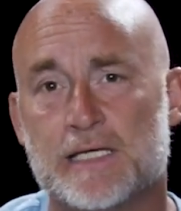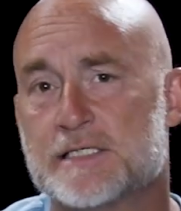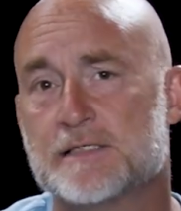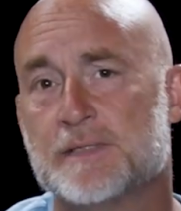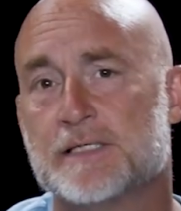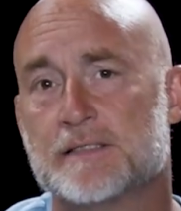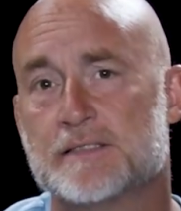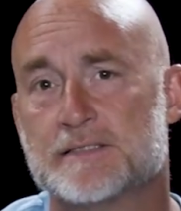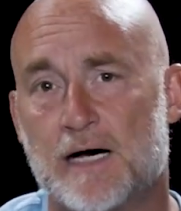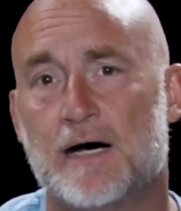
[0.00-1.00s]
intimate
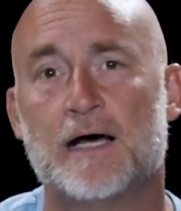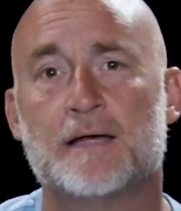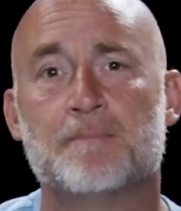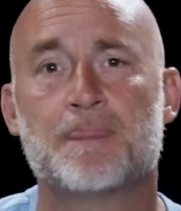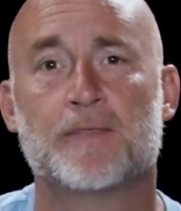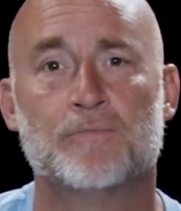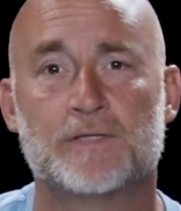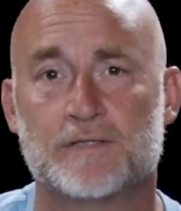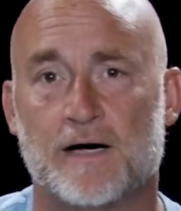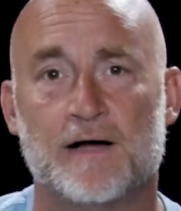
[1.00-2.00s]
time
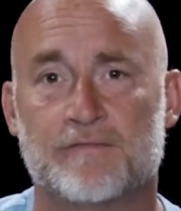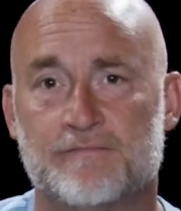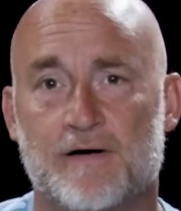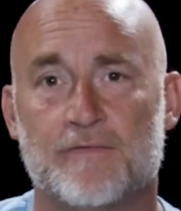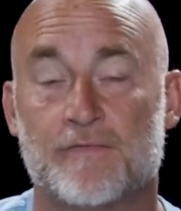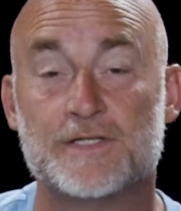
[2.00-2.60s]
with God the Father.